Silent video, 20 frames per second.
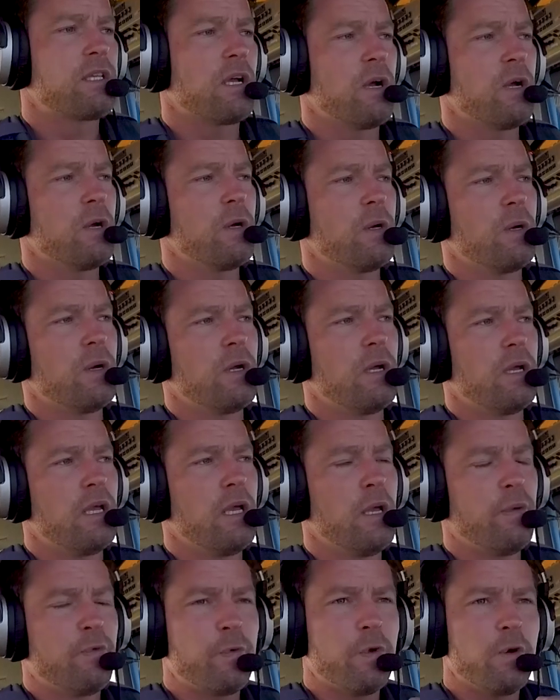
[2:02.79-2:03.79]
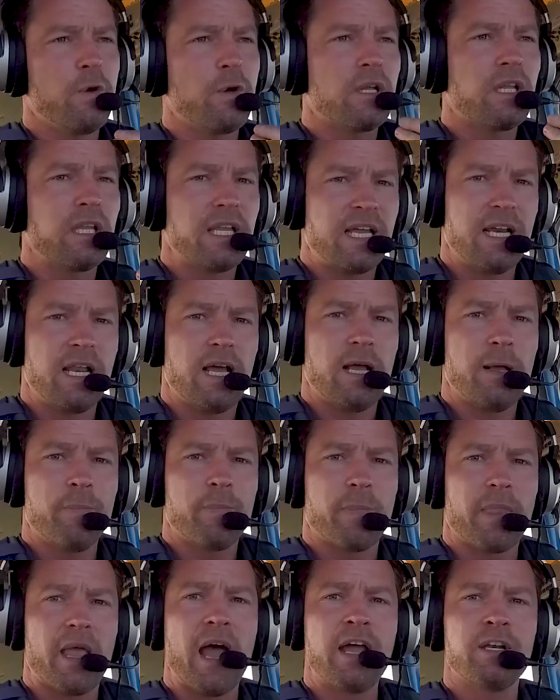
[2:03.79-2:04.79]
So if you're a leader
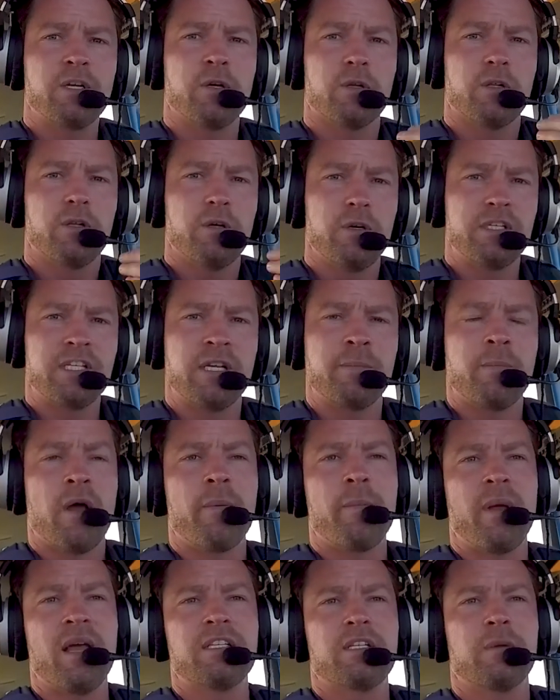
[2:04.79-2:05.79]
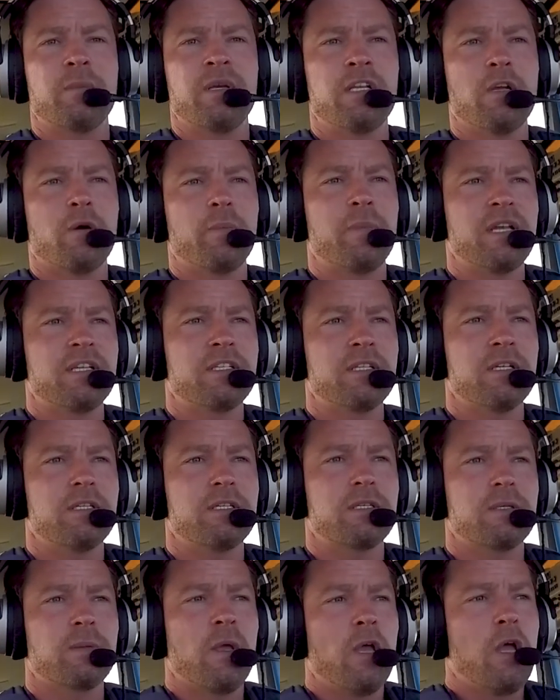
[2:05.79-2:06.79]
and you're losing momentum in your
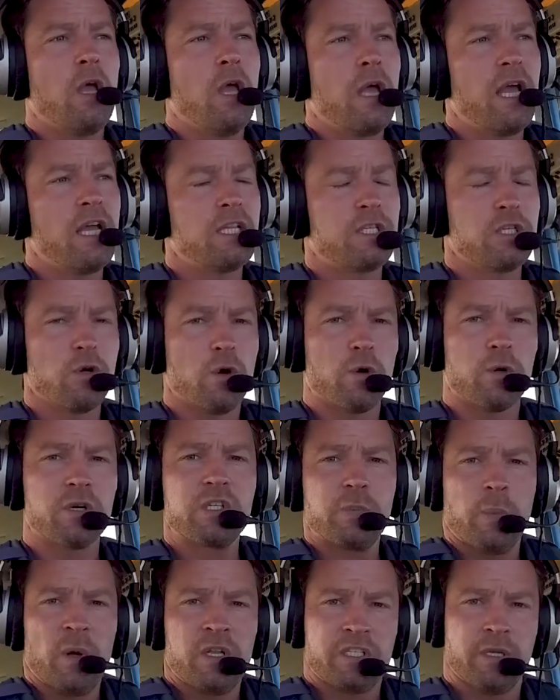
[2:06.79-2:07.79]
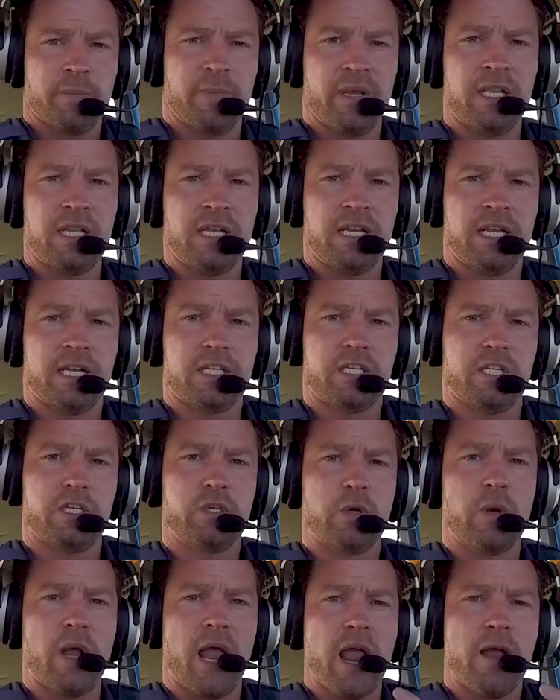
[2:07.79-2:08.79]
business, it's your responsibility to
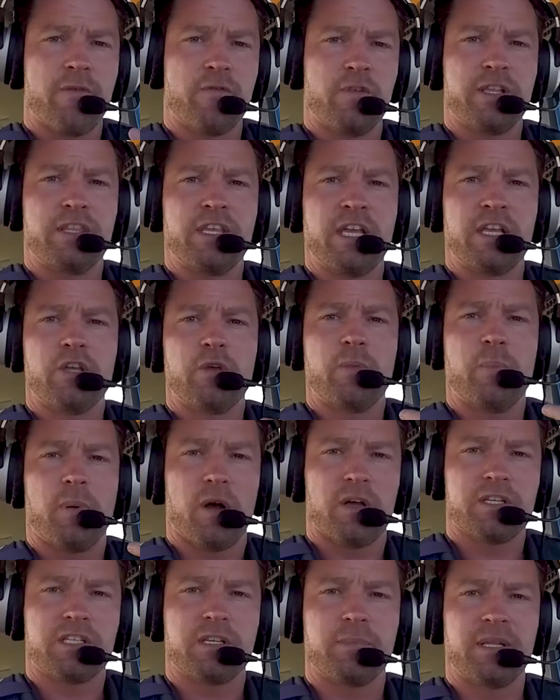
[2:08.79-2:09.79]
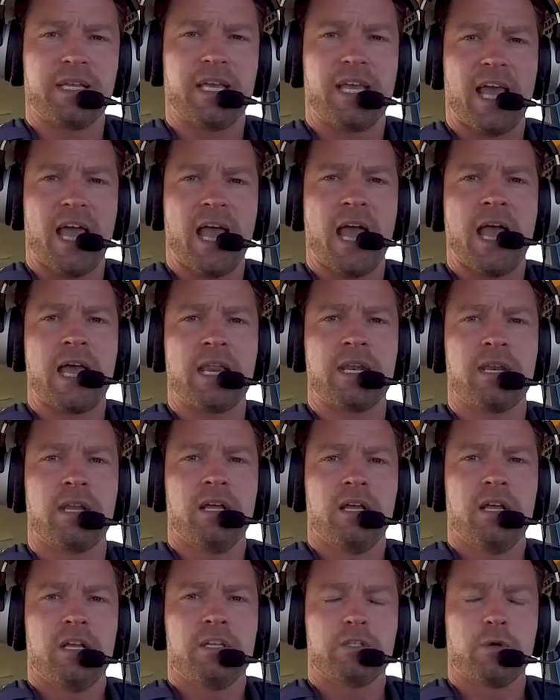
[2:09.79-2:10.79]
do everything you possibly can
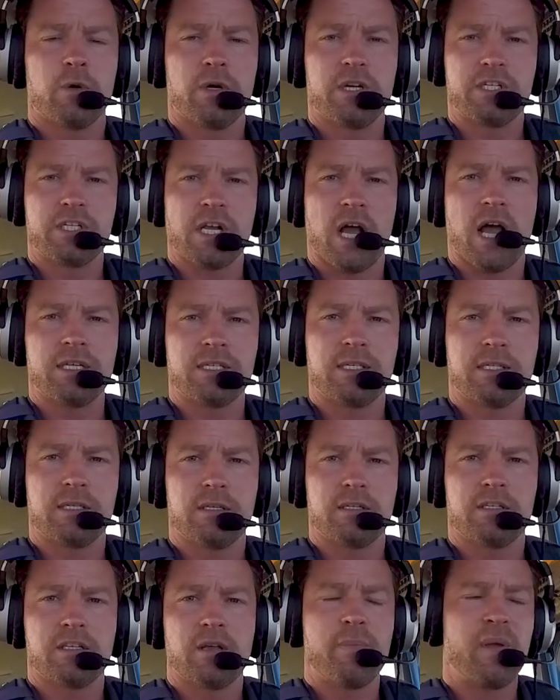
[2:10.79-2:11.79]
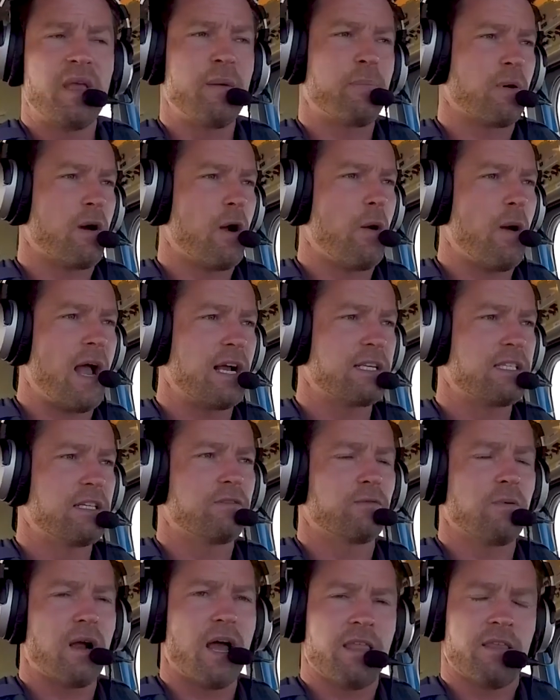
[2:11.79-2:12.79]
to adjust, to be
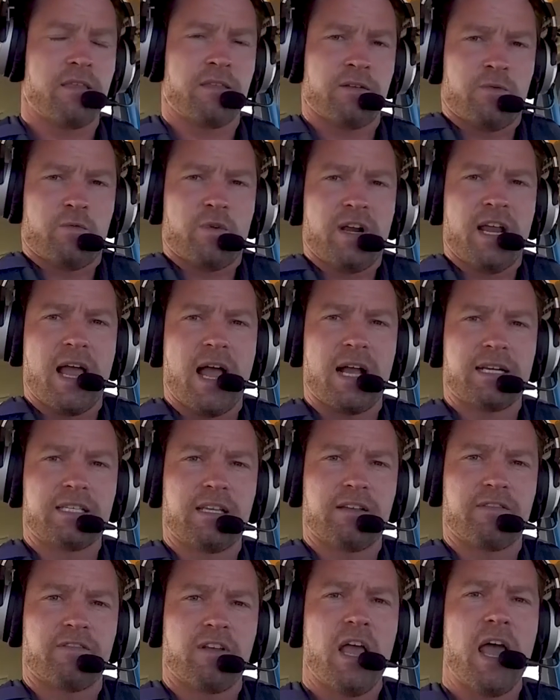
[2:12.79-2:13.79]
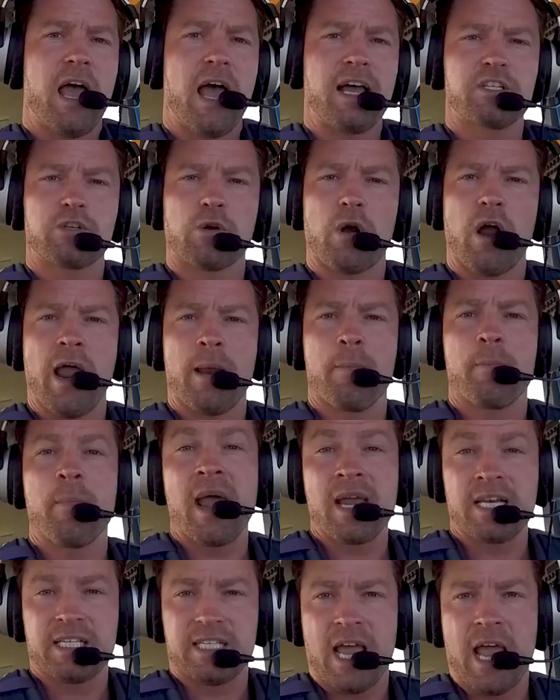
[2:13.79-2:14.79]
proactive rather than reactive, and try and
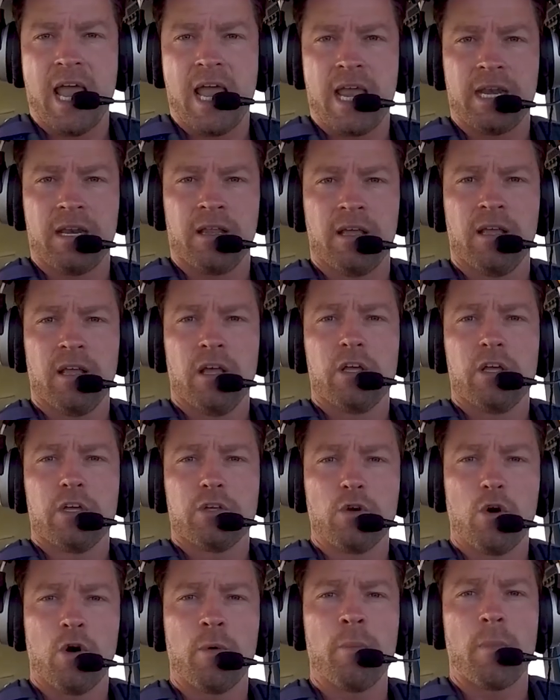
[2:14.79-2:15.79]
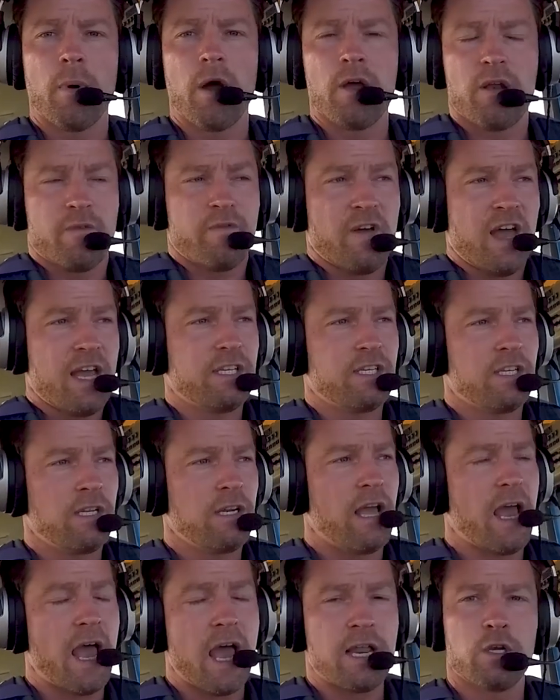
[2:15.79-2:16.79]
maintain your motivation
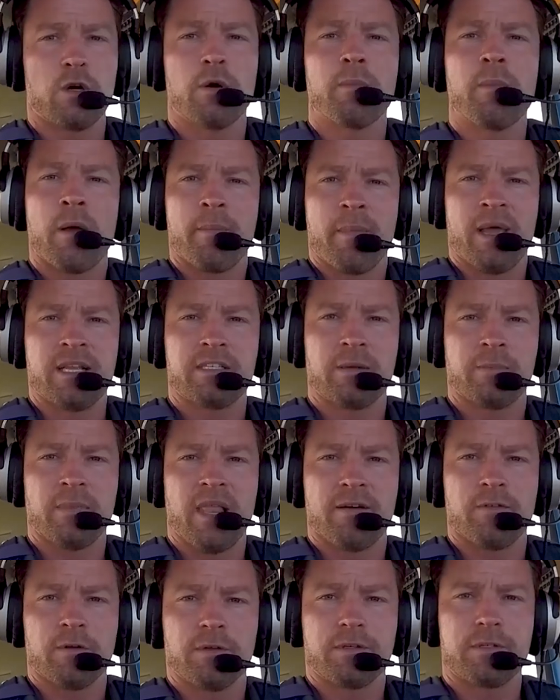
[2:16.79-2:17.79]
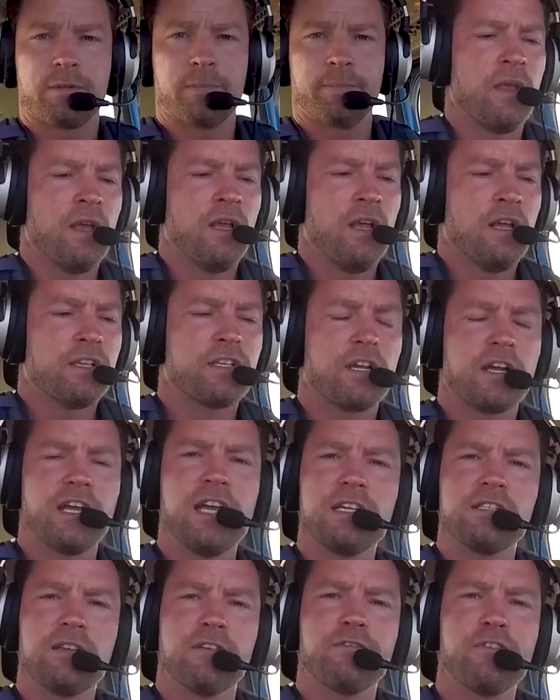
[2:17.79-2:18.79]
and your momentum levels. So
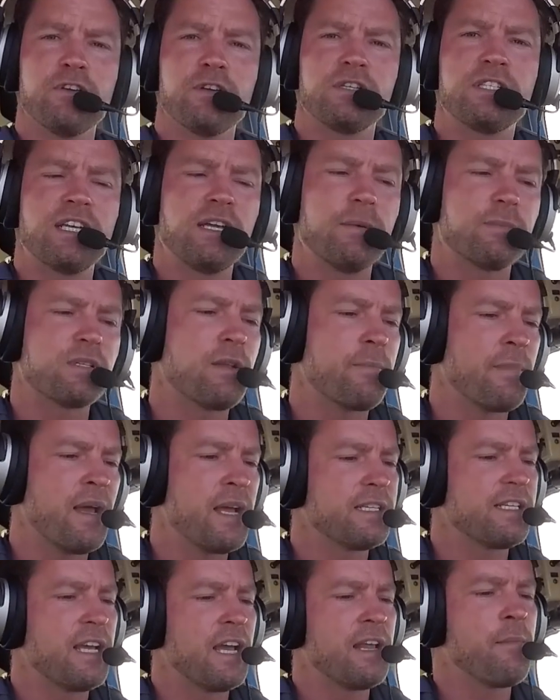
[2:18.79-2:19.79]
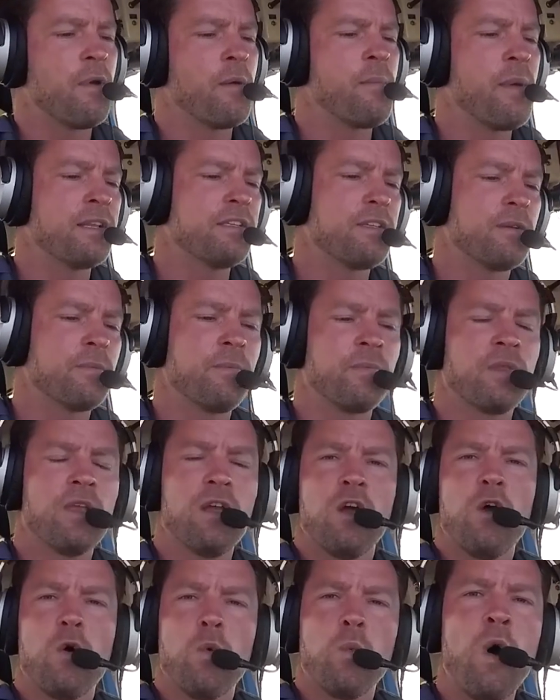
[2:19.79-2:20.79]
here's a few tips to maintain momentum.
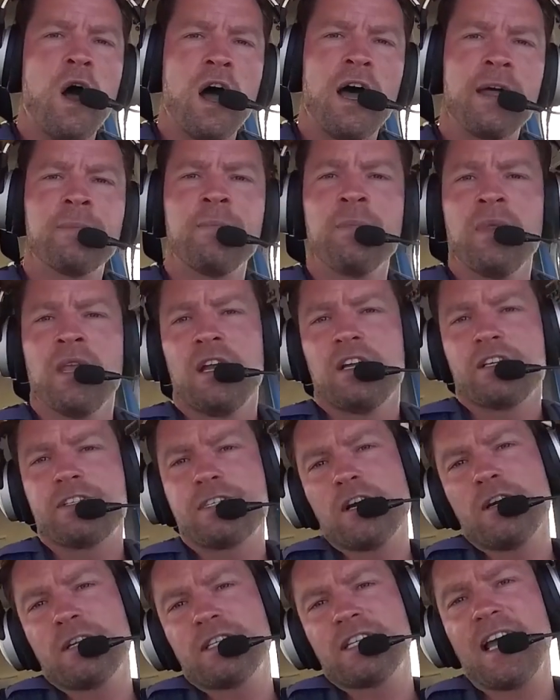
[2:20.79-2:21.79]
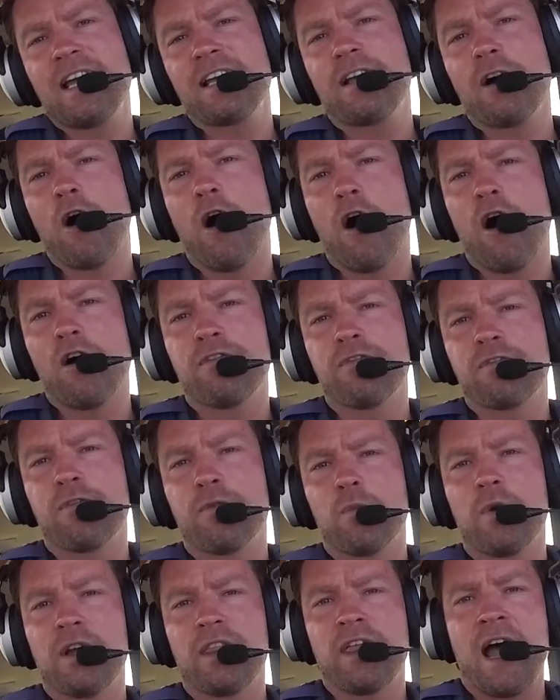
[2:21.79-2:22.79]
1, don't take off
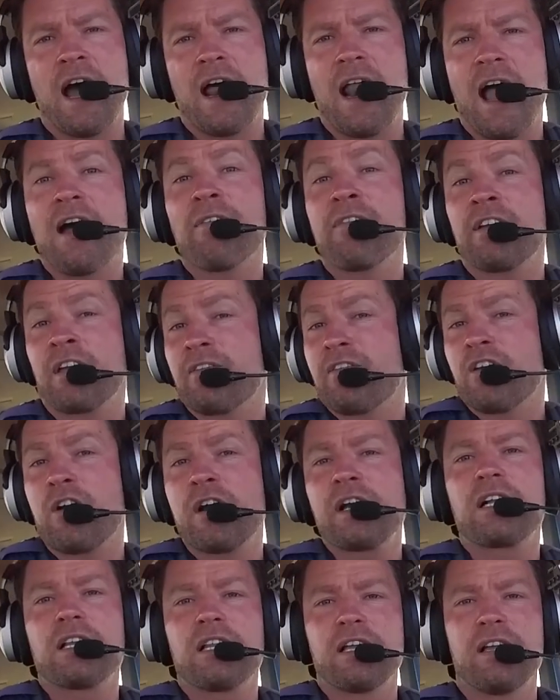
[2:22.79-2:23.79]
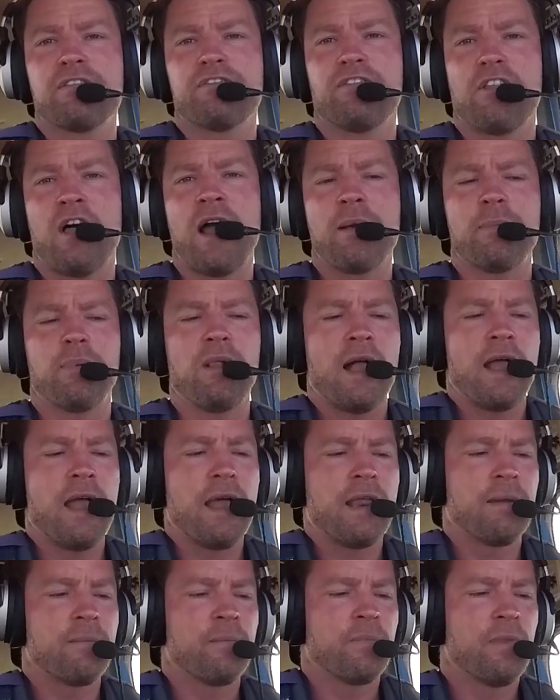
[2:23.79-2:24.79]
without having a very clear flight plan.